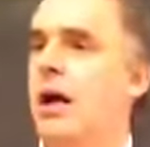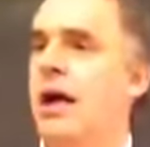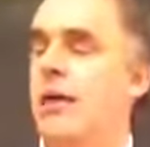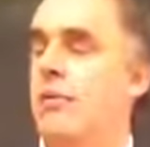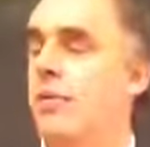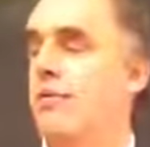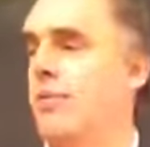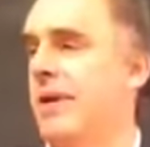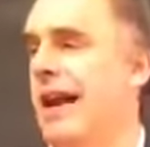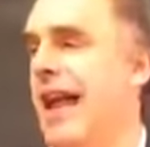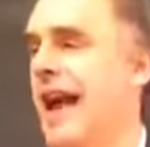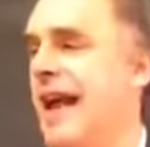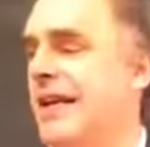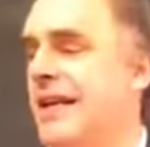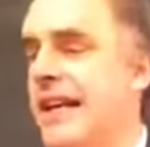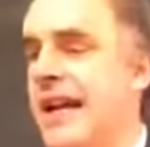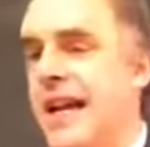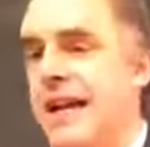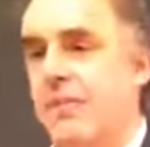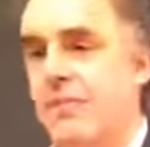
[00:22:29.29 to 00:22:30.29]
and we've been
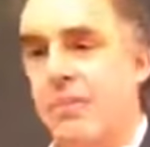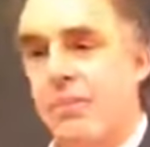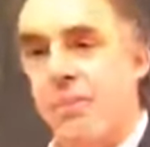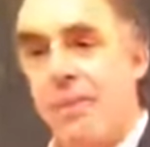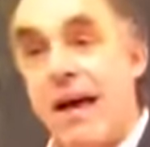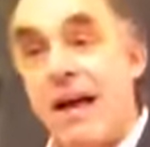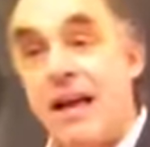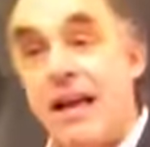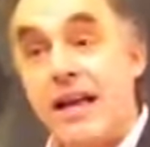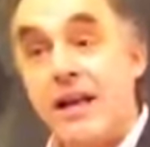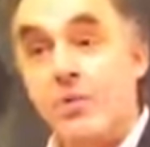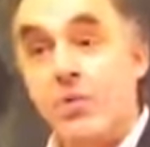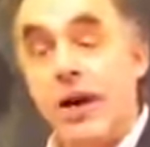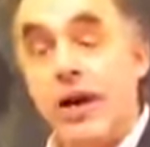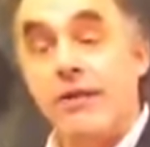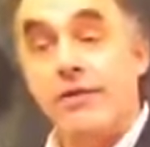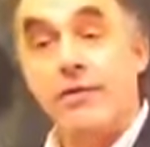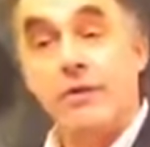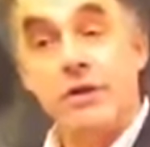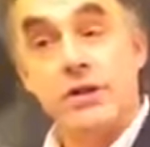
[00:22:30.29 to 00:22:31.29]
acting in a mammalian
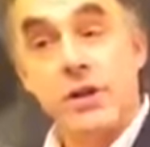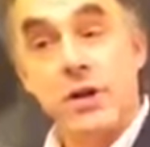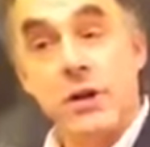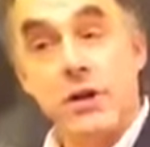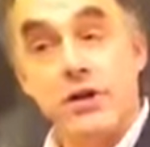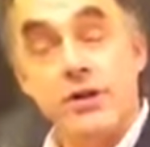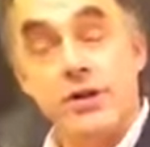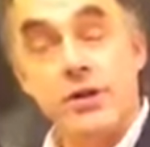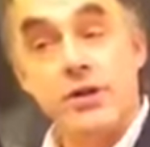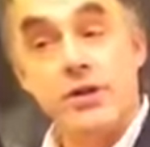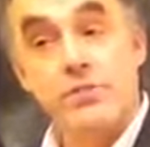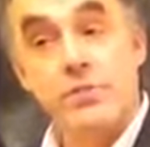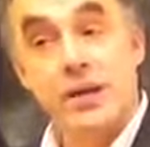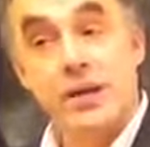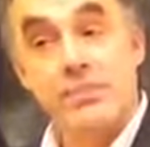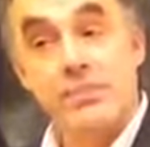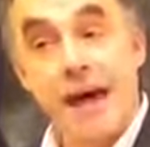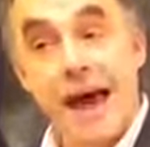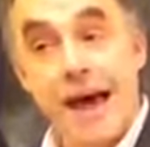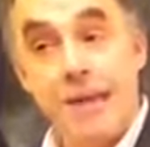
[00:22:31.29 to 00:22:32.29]
way for as long as there's
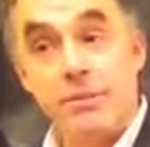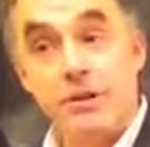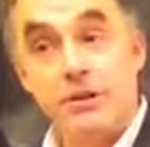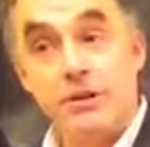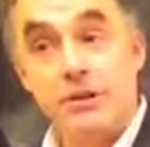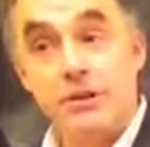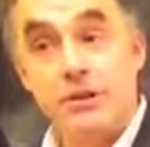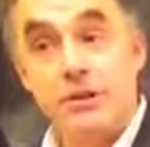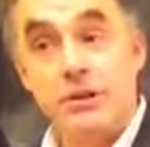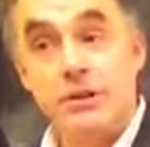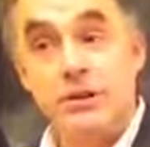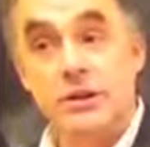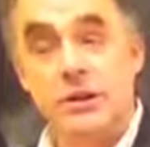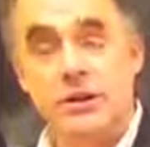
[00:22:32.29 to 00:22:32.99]
been mammals.